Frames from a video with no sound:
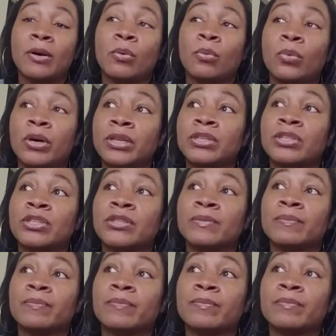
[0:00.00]
which
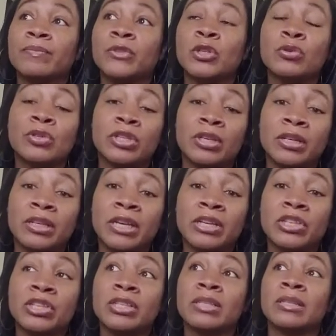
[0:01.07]
you should.
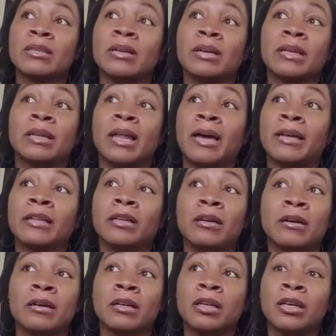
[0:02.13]
And she's looking like,
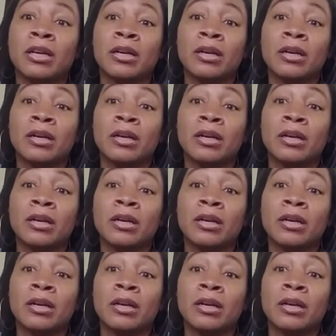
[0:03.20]
look,